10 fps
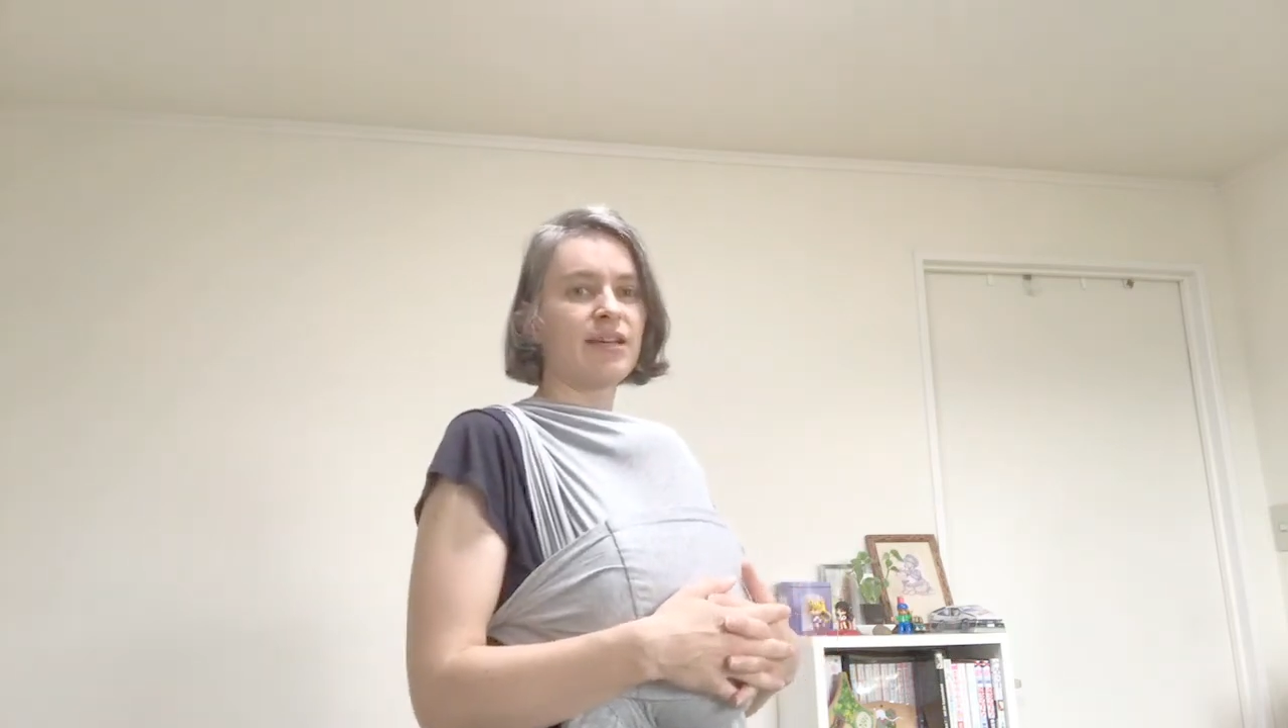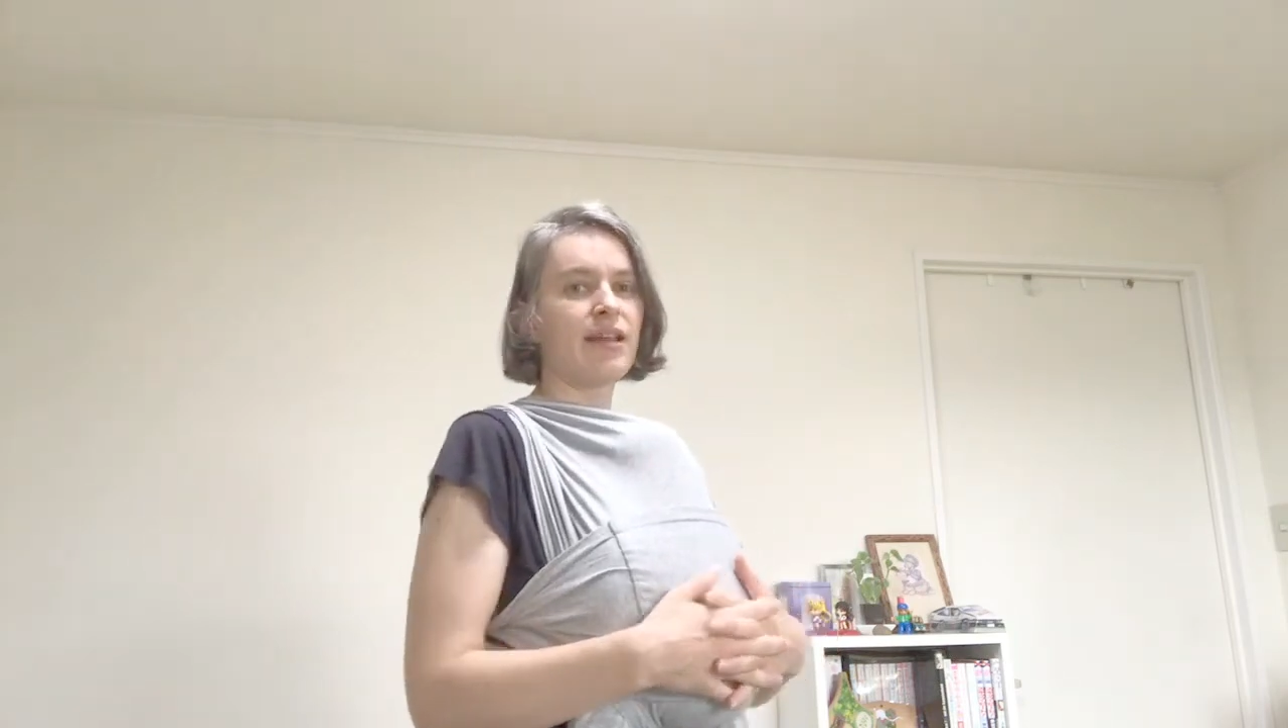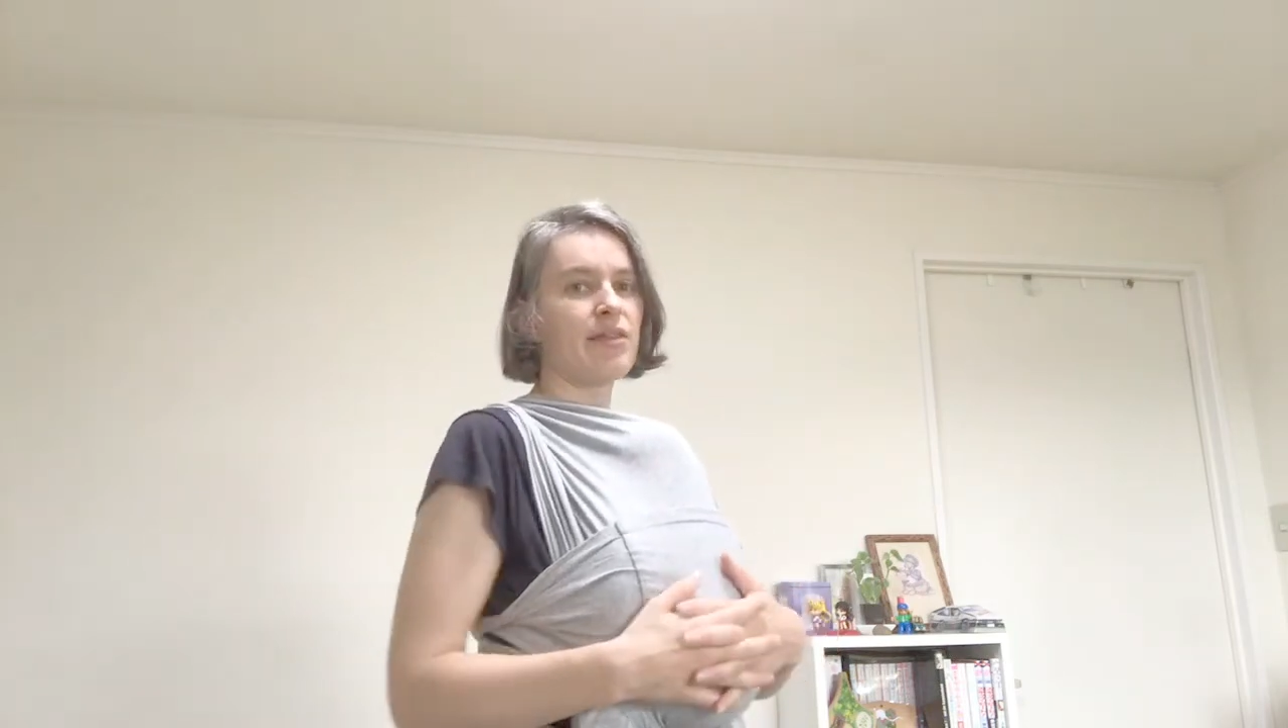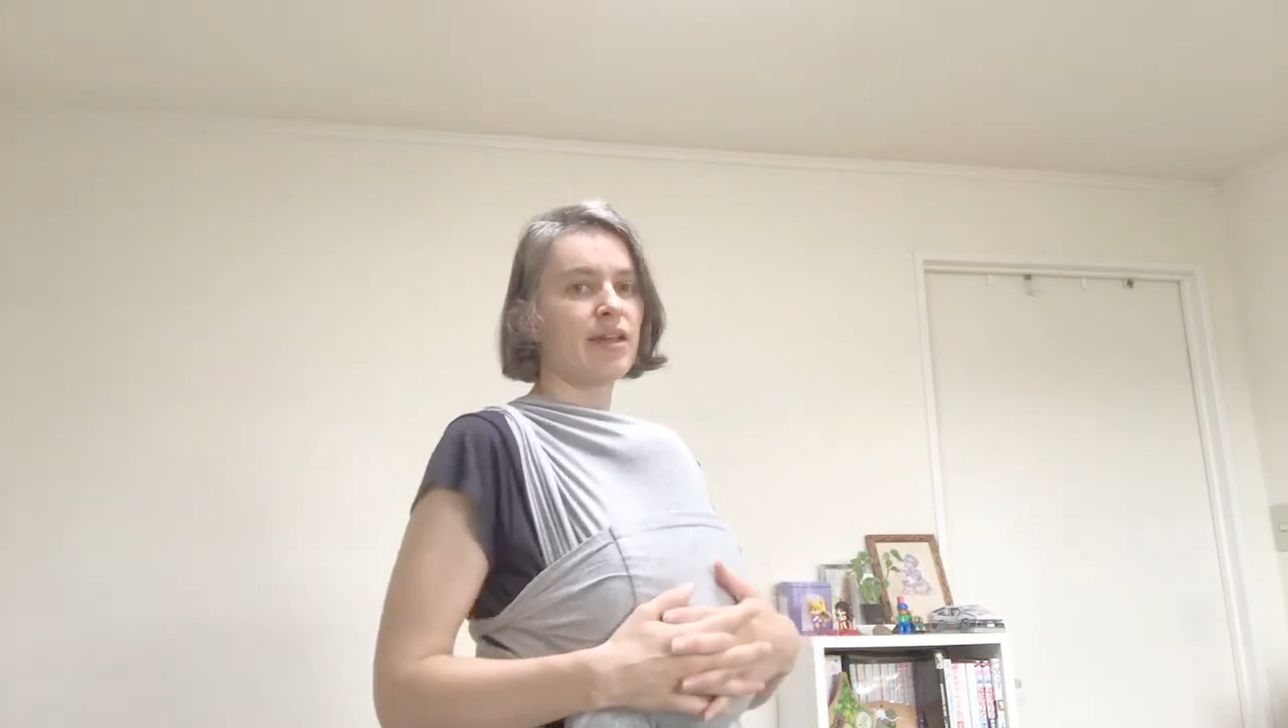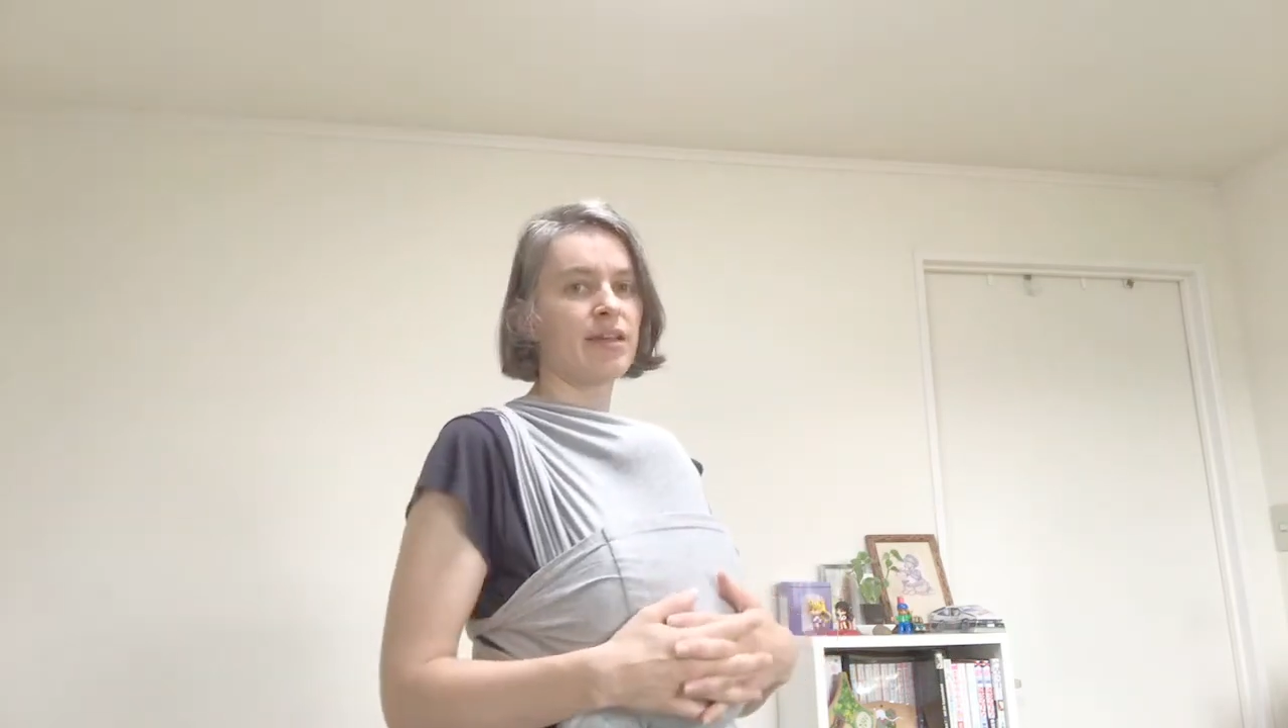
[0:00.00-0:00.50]

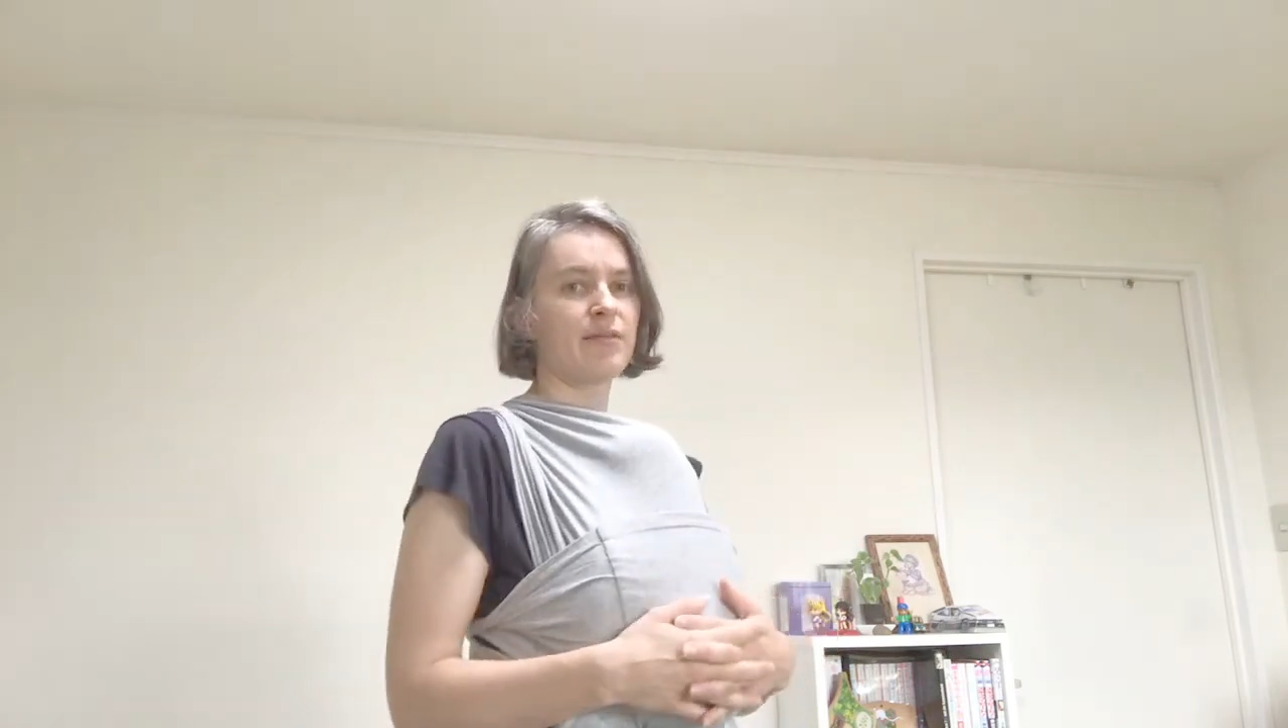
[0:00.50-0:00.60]
another